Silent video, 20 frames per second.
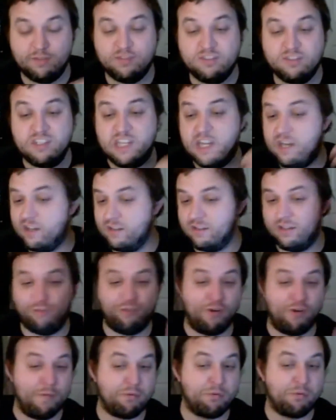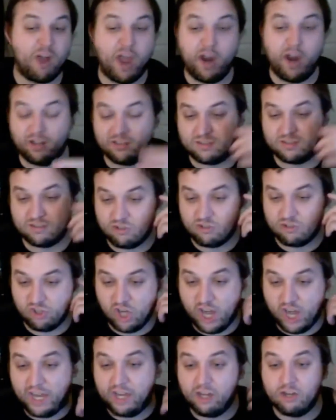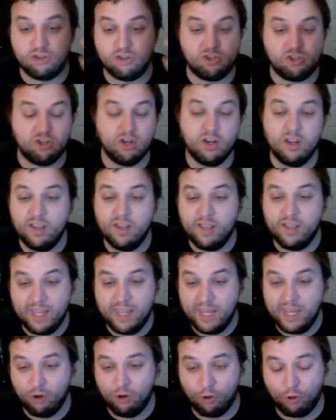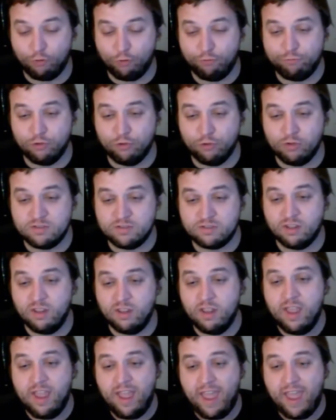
seen different products change in Whole Foods,